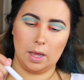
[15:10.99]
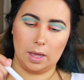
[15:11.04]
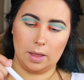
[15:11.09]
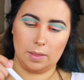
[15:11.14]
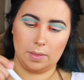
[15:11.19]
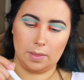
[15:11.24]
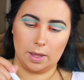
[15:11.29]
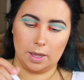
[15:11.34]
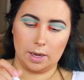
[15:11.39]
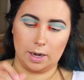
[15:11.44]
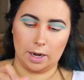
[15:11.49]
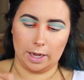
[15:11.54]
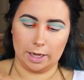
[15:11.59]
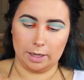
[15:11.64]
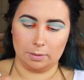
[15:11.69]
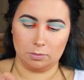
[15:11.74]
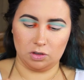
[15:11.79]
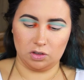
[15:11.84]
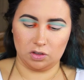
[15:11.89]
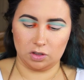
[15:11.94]
and then I
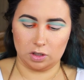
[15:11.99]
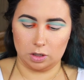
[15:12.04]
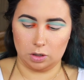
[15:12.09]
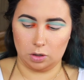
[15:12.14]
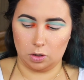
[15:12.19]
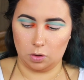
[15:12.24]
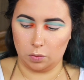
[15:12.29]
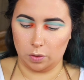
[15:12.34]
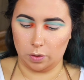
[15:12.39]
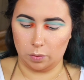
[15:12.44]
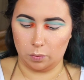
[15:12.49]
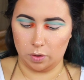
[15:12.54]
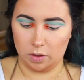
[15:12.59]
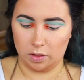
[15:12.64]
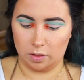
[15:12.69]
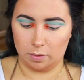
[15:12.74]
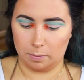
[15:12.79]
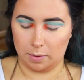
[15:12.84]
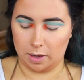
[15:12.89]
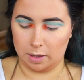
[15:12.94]
am just gonna go in
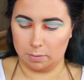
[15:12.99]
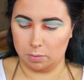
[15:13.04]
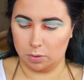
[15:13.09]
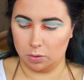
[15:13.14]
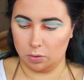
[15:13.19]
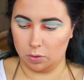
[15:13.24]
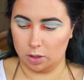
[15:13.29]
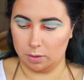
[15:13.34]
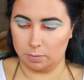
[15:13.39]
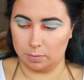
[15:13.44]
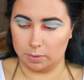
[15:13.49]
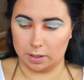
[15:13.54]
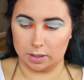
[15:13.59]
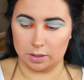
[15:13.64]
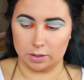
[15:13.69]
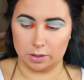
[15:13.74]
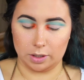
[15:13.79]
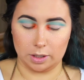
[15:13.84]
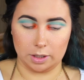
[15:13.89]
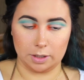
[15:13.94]
with my beauty
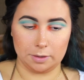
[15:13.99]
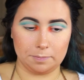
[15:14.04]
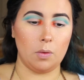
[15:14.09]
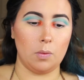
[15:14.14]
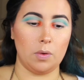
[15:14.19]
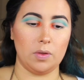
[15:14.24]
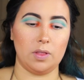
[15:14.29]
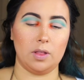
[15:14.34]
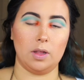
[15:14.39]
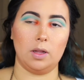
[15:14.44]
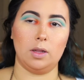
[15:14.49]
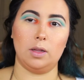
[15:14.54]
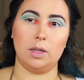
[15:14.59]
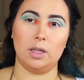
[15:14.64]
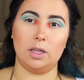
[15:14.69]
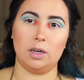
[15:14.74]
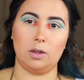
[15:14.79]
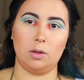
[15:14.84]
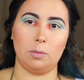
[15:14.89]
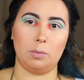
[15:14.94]
blender with the
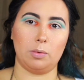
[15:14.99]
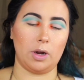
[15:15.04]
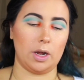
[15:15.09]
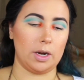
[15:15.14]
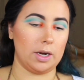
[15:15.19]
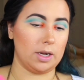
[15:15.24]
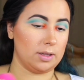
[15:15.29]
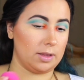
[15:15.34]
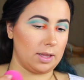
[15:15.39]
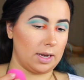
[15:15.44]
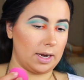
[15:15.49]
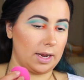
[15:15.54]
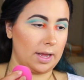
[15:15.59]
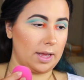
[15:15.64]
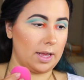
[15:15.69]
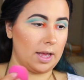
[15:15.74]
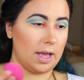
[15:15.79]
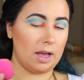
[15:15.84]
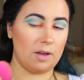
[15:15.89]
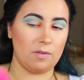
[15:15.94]
little product that I
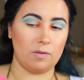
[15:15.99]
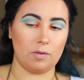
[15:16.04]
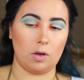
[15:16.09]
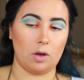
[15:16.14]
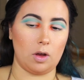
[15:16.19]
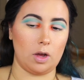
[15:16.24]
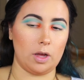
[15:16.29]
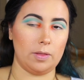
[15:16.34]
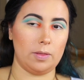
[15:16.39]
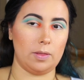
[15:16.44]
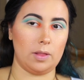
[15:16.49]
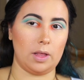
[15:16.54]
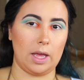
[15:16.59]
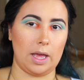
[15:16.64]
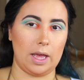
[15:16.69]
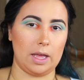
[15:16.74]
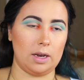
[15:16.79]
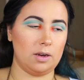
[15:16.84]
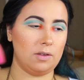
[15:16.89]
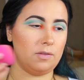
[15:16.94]
have on
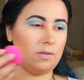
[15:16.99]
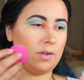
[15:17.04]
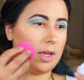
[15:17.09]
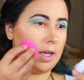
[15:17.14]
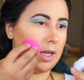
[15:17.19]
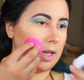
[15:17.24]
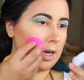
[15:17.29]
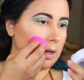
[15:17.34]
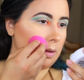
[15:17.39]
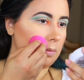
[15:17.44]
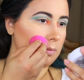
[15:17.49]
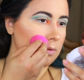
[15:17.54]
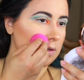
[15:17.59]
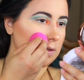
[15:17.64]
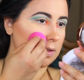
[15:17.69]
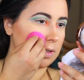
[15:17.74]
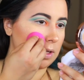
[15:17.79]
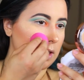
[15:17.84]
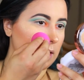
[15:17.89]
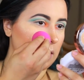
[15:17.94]
the end of it, and I'm
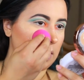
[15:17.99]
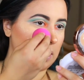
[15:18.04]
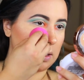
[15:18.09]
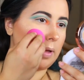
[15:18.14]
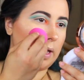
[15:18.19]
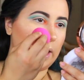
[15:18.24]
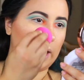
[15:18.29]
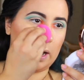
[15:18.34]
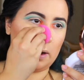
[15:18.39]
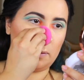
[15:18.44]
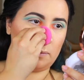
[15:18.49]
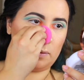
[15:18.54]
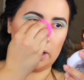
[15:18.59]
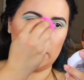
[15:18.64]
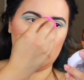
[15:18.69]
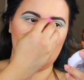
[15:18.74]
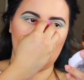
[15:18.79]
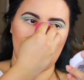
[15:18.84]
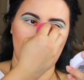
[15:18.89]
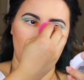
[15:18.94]
just gonna pat
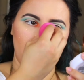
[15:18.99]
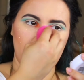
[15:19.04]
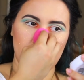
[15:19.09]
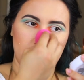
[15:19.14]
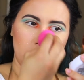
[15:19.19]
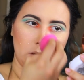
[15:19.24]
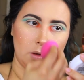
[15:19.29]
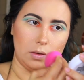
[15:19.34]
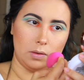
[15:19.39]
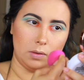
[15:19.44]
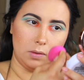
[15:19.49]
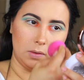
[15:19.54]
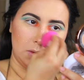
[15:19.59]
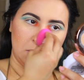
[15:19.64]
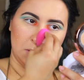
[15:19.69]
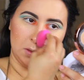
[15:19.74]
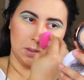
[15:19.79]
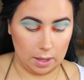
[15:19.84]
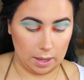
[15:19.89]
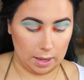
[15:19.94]
right over
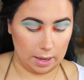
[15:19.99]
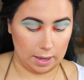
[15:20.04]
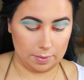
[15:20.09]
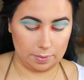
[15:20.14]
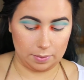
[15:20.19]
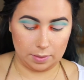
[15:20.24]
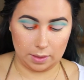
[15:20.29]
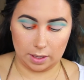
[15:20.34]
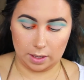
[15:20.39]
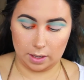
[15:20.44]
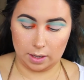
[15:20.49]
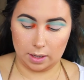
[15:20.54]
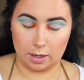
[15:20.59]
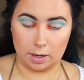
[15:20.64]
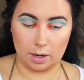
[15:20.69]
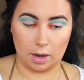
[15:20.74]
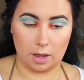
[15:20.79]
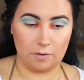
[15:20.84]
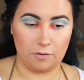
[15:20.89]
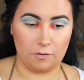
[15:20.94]
those. And
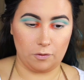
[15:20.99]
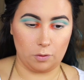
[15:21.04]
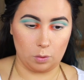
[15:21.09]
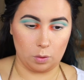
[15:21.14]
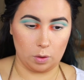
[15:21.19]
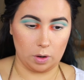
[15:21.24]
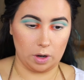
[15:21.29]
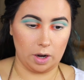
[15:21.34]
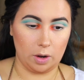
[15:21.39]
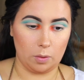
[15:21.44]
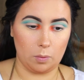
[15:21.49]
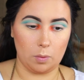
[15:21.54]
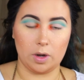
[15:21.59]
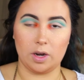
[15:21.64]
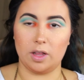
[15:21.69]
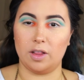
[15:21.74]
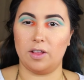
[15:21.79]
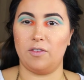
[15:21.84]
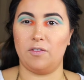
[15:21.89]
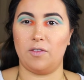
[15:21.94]
then for
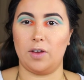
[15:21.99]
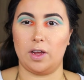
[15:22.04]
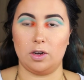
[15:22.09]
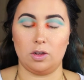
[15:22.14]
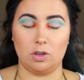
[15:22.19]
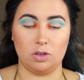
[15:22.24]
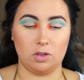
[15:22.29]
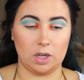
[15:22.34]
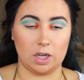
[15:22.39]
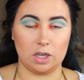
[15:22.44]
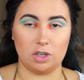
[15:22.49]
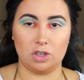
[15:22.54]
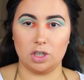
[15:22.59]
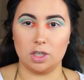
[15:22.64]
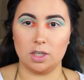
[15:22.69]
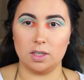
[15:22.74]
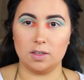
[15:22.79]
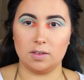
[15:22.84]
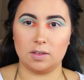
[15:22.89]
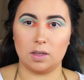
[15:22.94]
one of the final
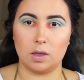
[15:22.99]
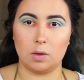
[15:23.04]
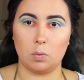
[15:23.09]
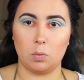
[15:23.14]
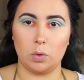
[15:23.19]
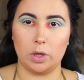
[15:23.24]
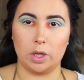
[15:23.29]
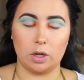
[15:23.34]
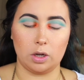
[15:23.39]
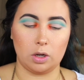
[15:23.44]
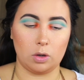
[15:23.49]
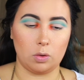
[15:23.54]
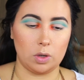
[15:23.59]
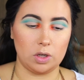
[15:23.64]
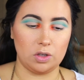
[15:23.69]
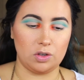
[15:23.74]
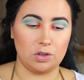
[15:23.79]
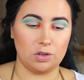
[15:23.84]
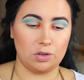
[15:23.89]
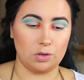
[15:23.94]
touches, we are
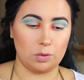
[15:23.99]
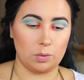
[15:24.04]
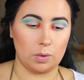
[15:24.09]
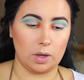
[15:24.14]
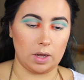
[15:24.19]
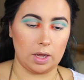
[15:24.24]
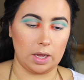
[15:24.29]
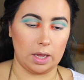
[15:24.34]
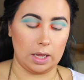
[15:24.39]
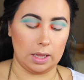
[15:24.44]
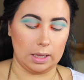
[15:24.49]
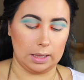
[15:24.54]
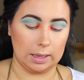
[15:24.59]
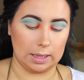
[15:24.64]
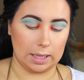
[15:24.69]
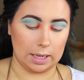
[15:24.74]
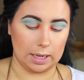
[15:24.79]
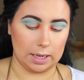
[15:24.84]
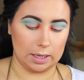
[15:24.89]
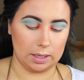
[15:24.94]
going to do a
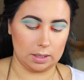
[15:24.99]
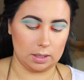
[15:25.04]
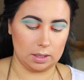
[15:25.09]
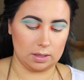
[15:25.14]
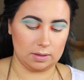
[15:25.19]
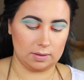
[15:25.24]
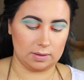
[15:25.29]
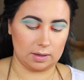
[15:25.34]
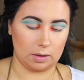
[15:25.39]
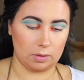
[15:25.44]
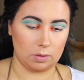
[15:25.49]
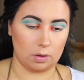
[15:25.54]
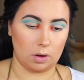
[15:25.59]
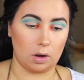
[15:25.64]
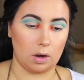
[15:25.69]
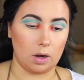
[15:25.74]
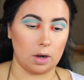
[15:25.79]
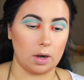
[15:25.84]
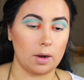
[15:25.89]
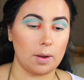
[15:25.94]
line down
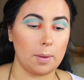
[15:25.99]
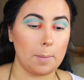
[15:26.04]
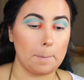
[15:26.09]
our